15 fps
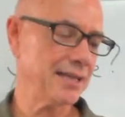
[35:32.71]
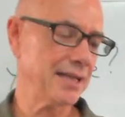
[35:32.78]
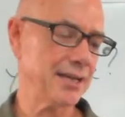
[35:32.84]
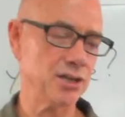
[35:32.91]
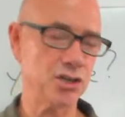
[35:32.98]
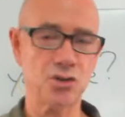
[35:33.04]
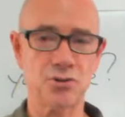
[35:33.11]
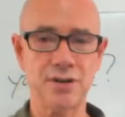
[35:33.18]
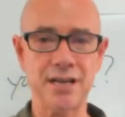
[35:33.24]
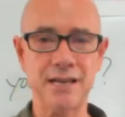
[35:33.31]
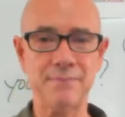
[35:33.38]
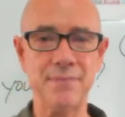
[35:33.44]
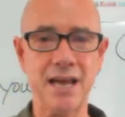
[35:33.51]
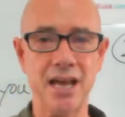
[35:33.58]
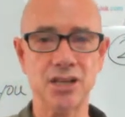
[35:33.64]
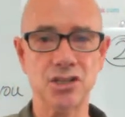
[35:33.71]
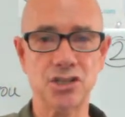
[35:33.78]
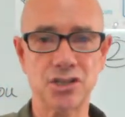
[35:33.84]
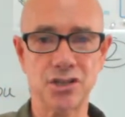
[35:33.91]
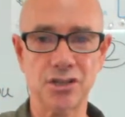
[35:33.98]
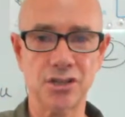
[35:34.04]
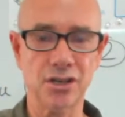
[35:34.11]
like cream and
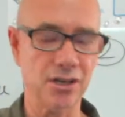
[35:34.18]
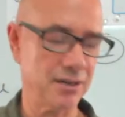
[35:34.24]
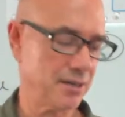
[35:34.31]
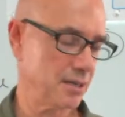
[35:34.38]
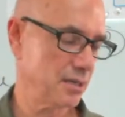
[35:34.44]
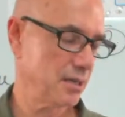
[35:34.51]
sugar.